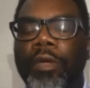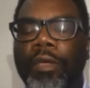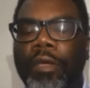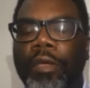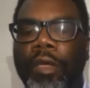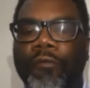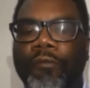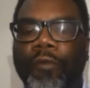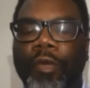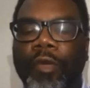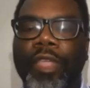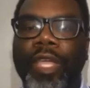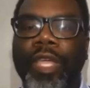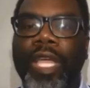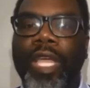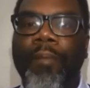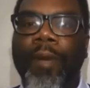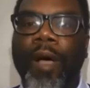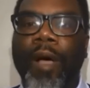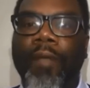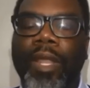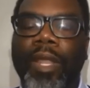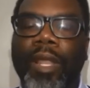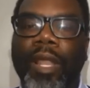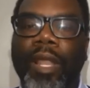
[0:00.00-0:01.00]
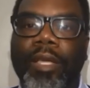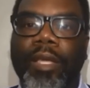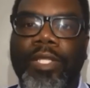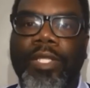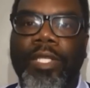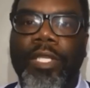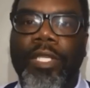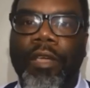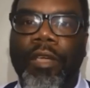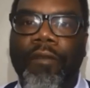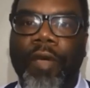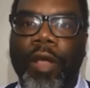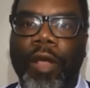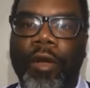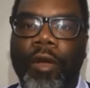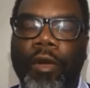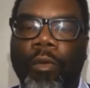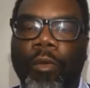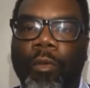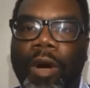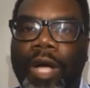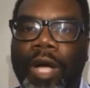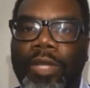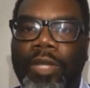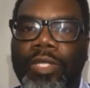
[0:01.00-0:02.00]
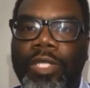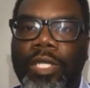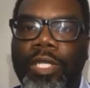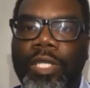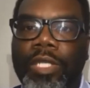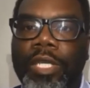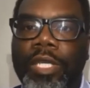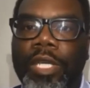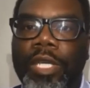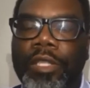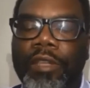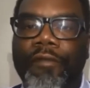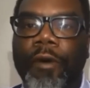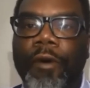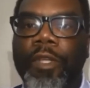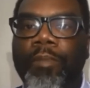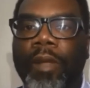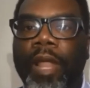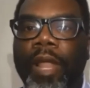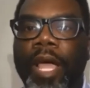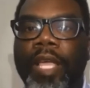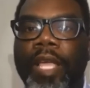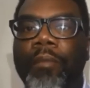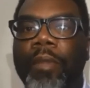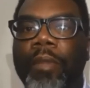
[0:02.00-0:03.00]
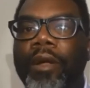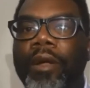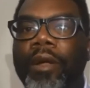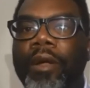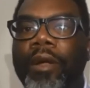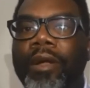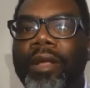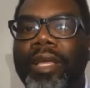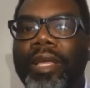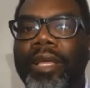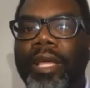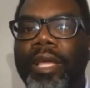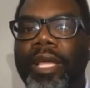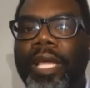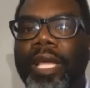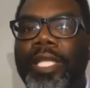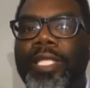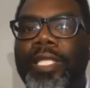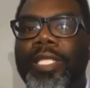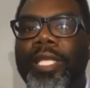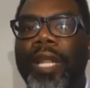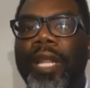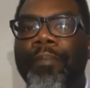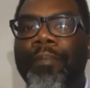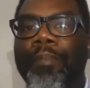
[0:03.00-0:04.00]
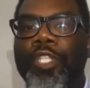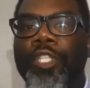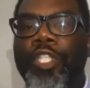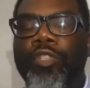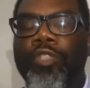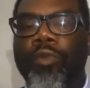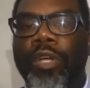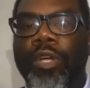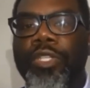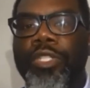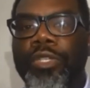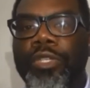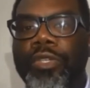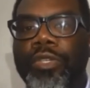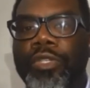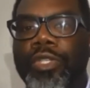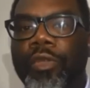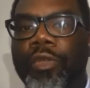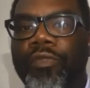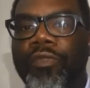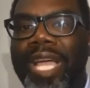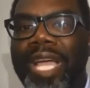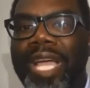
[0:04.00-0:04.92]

if we think about the legacy of Harold Washington, the first Black mayor, he set up a structure so that